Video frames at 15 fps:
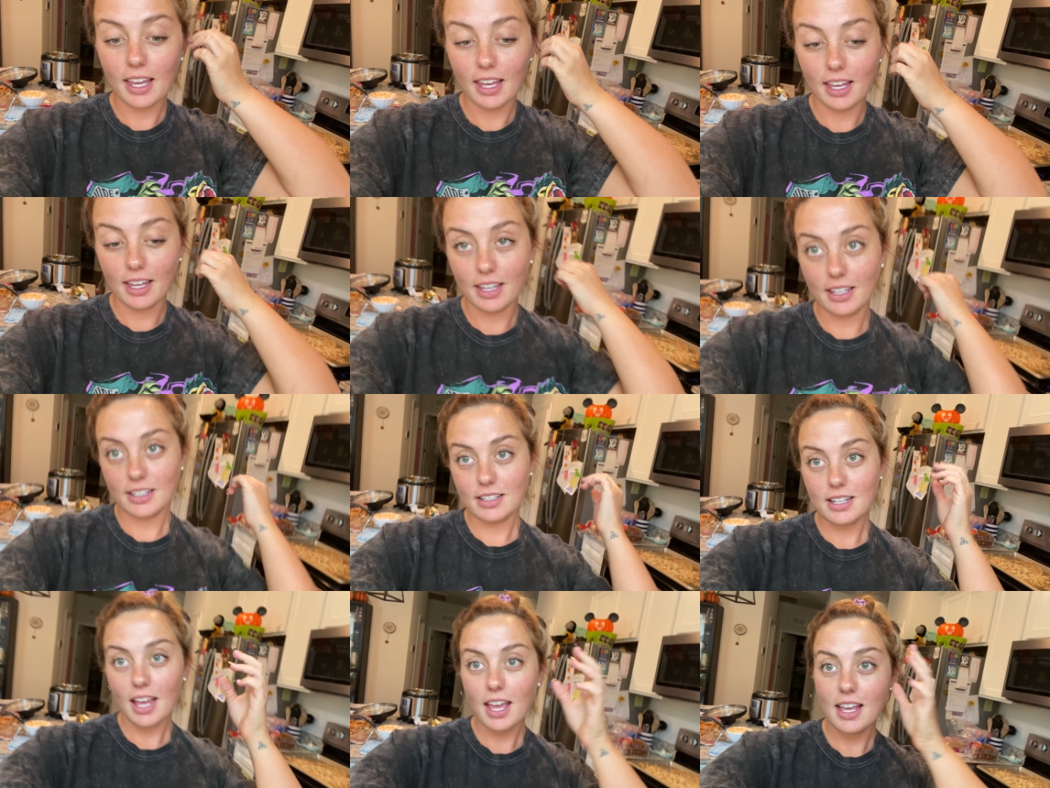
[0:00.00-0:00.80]

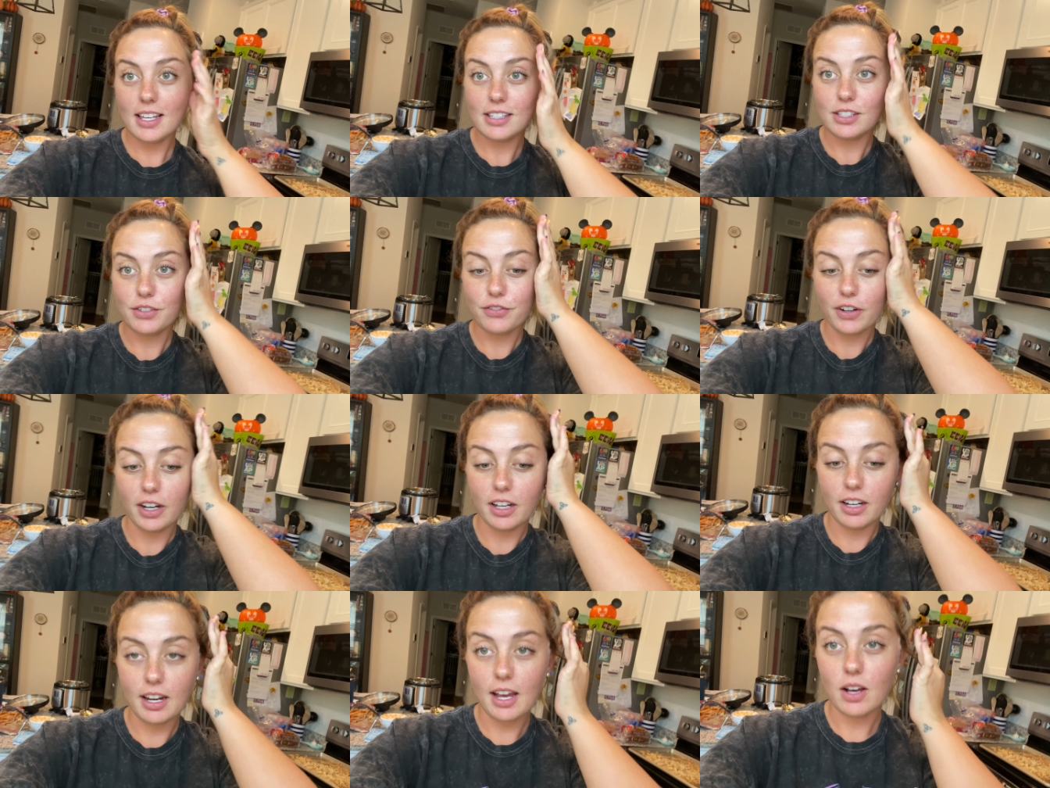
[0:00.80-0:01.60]
and his
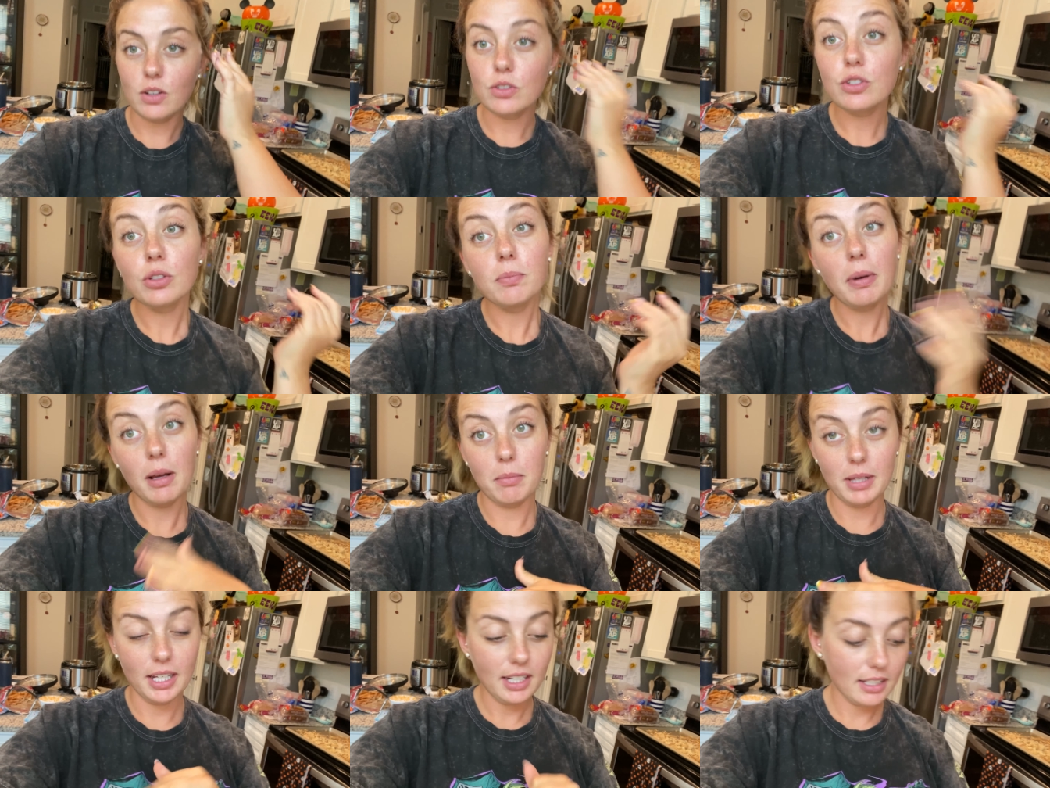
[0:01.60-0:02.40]
friend out to
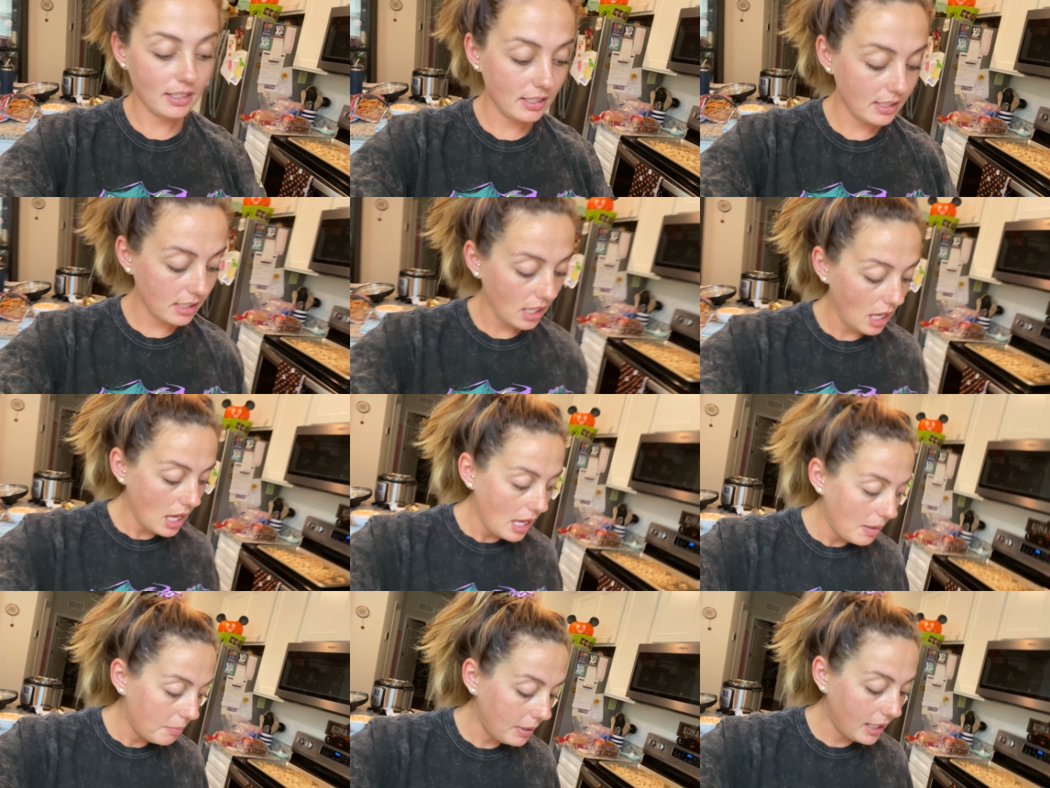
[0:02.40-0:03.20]
Publix
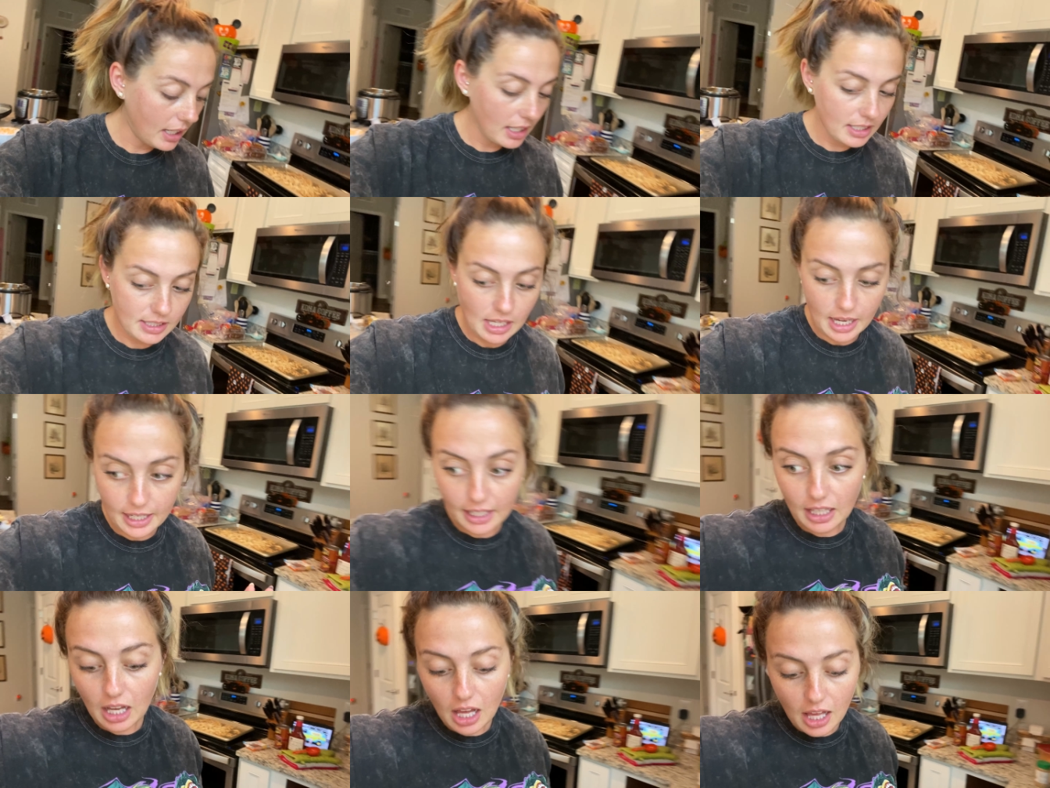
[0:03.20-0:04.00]
because I
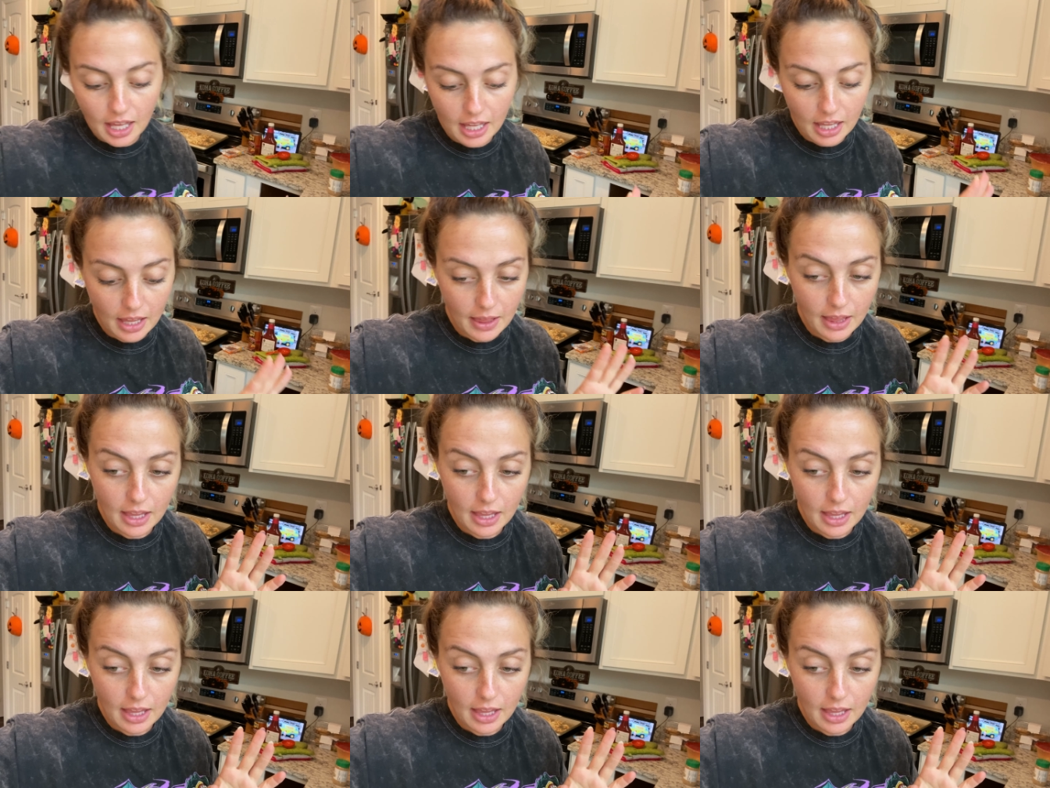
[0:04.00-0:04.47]
got